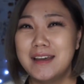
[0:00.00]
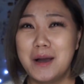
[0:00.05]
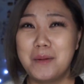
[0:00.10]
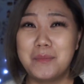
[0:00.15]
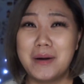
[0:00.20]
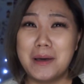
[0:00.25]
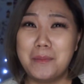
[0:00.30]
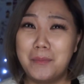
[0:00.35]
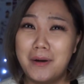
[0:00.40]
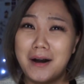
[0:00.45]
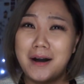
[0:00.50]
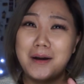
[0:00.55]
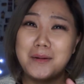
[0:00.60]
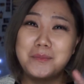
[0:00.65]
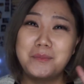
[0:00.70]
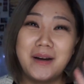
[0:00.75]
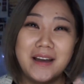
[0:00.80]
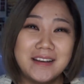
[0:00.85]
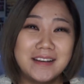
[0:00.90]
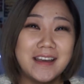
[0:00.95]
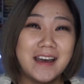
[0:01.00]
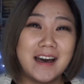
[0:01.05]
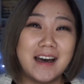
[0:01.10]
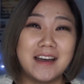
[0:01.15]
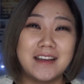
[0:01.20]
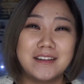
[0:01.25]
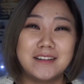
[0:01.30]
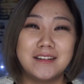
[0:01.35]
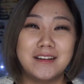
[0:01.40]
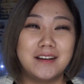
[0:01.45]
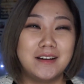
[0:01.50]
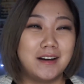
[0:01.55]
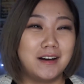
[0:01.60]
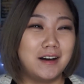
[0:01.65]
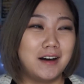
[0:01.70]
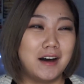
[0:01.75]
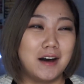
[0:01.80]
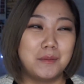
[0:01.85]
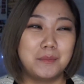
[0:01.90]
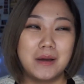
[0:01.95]
my mom, my dad,
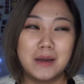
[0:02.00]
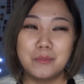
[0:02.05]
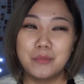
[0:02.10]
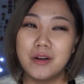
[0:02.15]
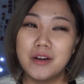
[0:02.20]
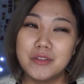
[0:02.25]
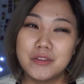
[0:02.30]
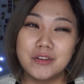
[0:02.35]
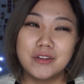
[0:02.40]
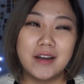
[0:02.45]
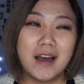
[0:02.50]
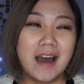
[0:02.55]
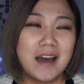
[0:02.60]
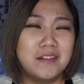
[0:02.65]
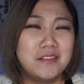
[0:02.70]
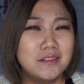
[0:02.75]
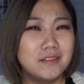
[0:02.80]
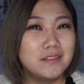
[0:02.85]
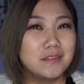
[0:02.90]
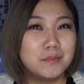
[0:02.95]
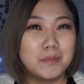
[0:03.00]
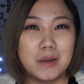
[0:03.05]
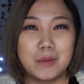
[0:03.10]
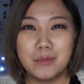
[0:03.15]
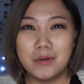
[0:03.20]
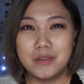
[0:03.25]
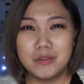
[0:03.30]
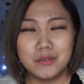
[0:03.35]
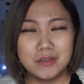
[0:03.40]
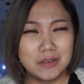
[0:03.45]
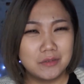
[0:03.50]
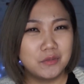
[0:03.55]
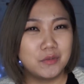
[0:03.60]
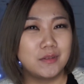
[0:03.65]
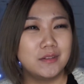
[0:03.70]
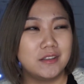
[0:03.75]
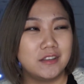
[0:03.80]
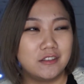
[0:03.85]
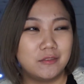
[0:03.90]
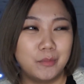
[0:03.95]
my brother. My brother never
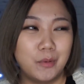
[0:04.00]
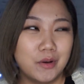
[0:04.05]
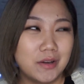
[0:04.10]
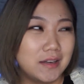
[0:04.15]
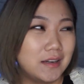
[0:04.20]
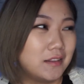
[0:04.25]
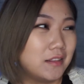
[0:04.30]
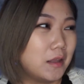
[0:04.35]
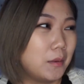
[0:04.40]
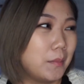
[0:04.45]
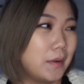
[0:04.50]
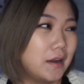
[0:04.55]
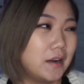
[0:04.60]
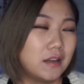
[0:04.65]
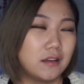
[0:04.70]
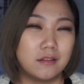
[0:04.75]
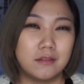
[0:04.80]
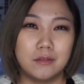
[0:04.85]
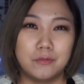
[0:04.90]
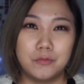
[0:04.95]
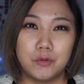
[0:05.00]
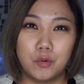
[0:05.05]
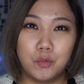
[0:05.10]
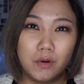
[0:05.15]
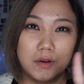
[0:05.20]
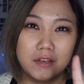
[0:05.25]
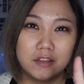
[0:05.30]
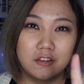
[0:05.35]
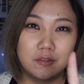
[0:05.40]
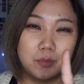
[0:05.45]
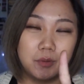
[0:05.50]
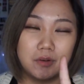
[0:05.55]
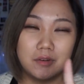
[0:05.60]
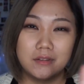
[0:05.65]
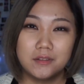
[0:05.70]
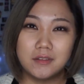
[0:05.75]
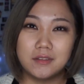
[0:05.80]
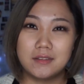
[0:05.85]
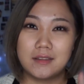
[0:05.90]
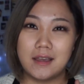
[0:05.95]
really spoke anything about it except for one
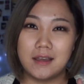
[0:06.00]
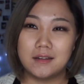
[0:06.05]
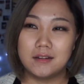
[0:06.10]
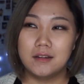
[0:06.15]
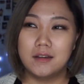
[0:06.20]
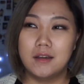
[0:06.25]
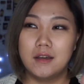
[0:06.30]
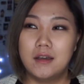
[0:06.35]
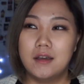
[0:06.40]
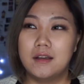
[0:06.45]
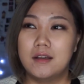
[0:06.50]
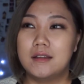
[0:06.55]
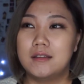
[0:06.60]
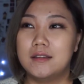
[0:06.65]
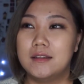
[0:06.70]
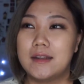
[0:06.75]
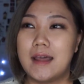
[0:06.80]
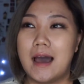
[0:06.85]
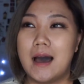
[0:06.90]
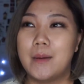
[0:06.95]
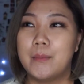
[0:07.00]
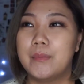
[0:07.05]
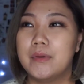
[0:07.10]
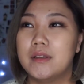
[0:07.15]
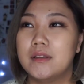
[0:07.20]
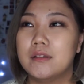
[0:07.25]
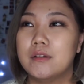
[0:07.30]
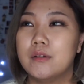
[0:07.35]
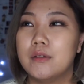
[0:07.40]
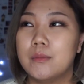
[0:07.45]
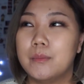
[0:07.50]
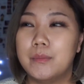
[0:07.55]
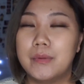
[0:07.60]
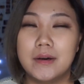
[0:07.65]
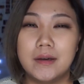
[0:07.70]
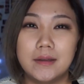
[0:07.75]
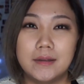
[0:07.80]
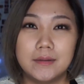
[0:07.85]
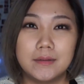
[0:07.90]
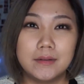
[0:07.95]
experience that did happen,
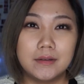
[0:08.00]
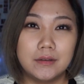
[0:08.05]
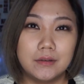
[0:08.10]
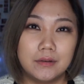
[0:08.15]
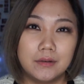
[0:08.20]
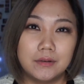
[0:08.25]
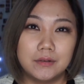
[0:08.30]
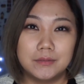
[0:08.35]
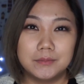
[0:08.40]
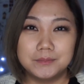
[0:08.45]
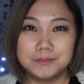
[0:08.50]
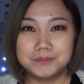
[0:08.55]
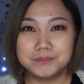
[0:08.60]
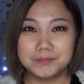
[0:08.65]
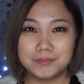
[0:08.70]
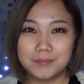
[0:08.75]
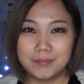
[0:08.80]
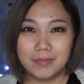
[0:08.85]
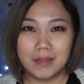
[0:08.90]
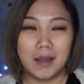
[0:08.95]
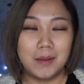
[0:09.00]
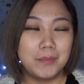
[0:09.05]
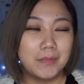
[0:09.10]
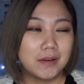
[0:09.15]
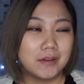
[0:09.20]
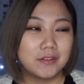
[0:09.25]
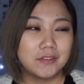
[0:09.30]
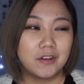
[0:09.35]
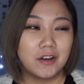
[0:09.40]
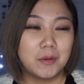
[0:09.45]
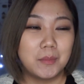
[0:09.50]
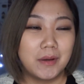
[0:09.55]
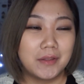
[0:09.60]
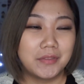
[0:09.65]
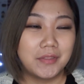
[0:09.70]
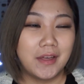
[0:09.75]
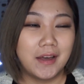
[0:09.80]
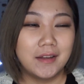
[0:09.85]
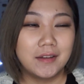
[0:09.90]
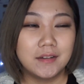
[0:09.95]
but you know, I'm not gonna talk about
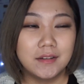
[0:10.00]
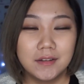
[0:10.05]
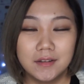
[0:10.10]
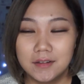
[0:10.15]
that.